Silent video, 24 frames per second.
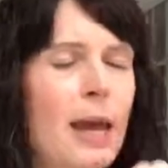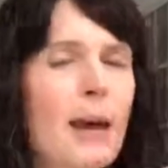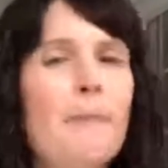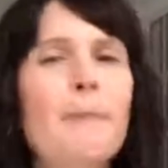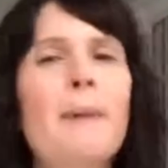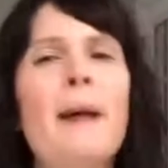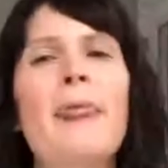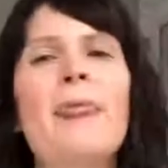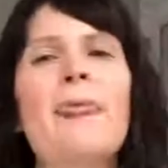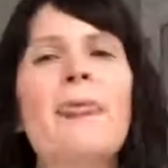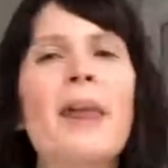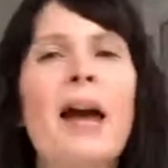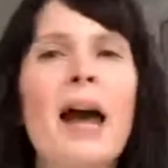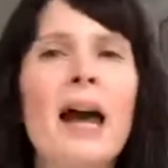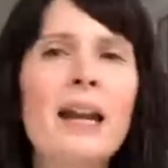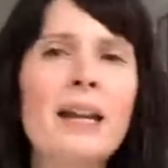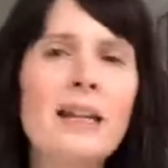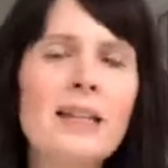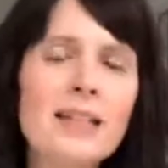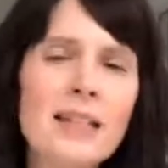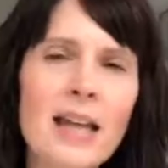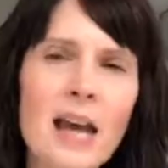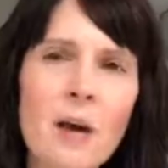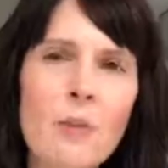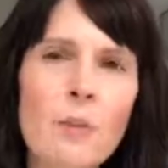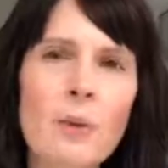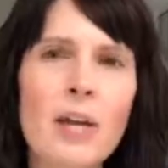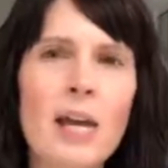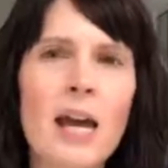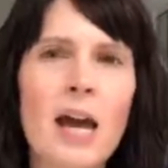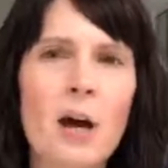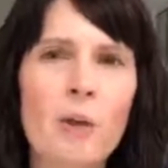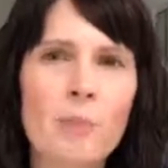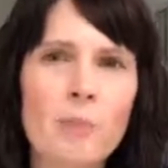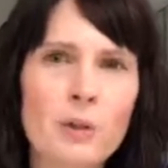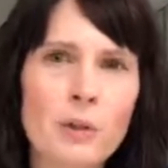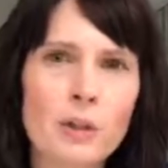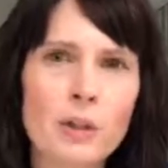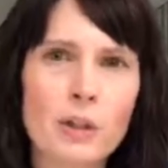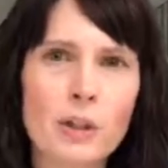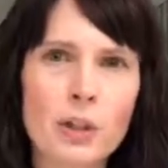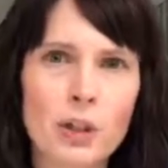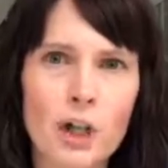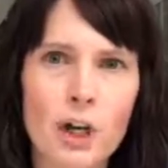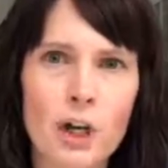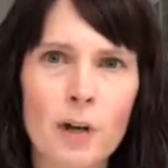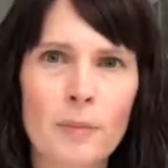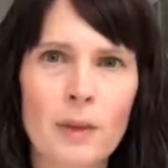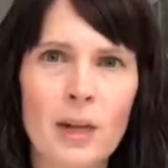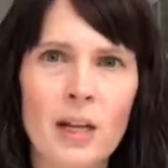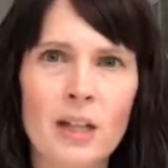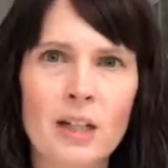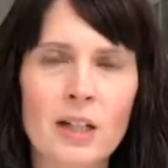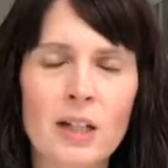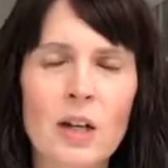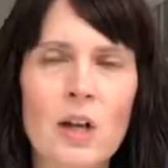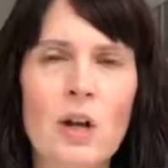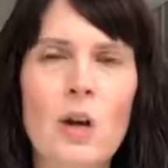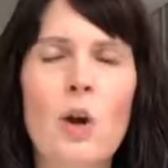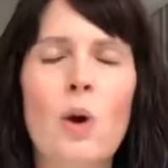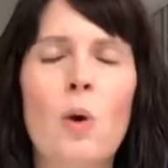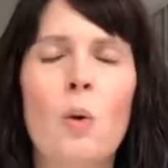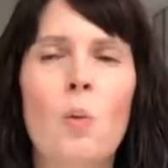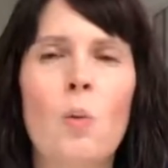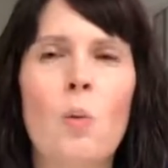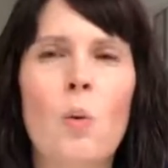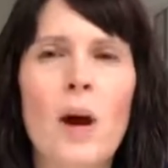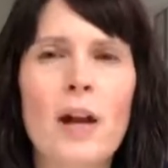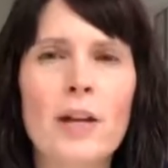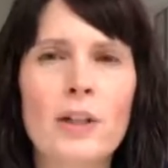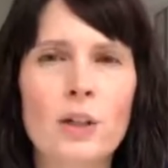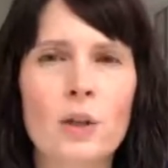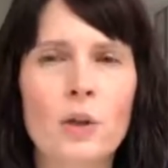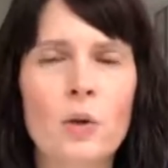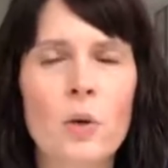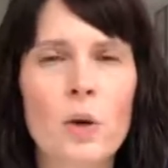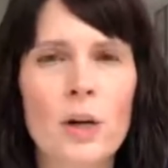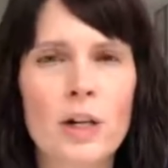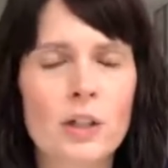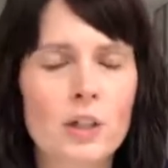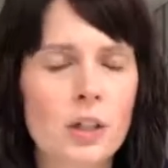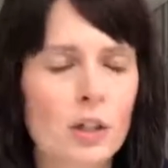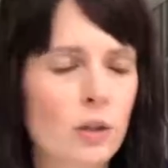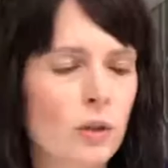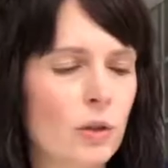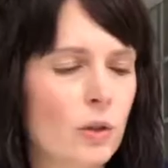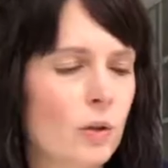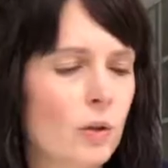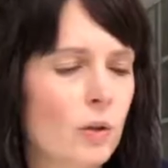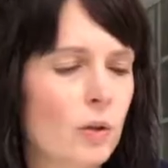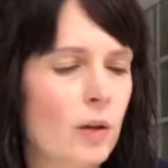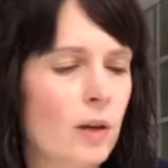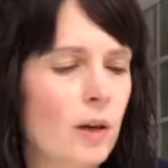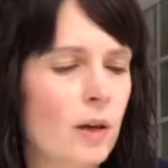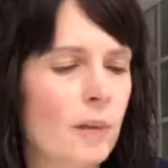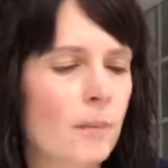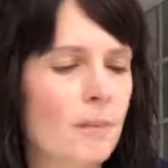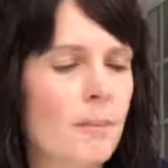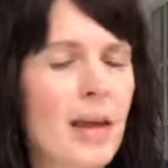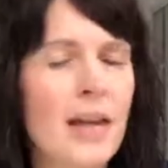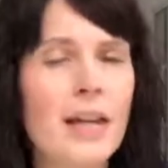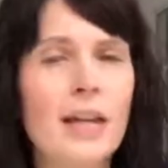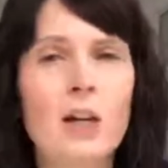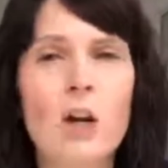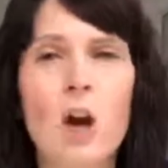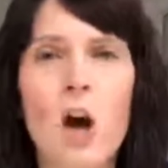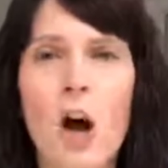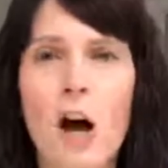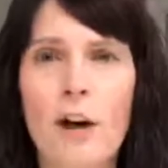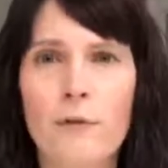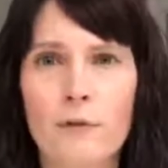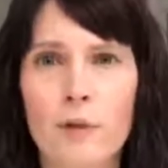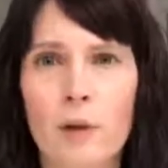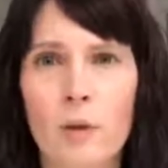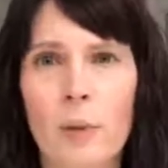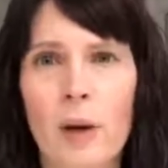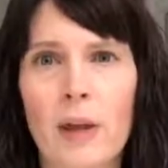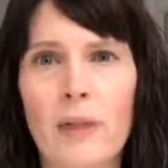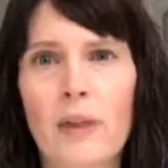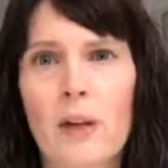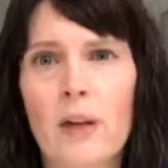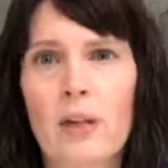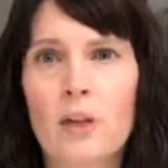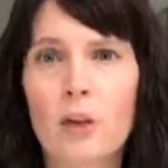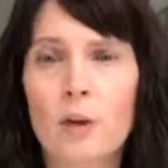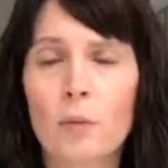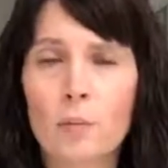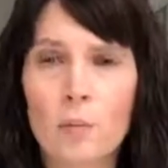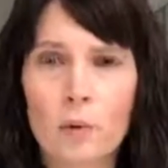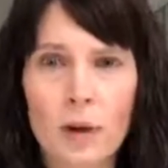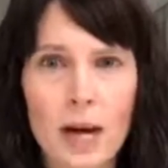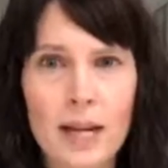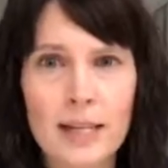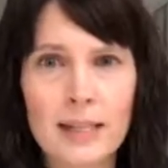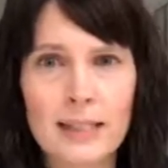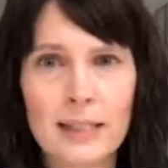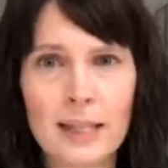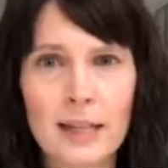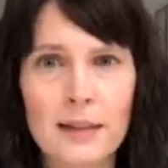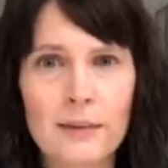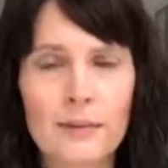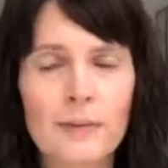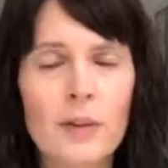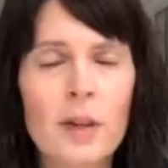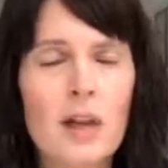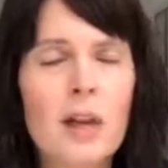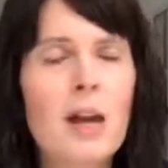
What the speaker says: But that is how we help you determine what you're going to make an offer with in your pricing.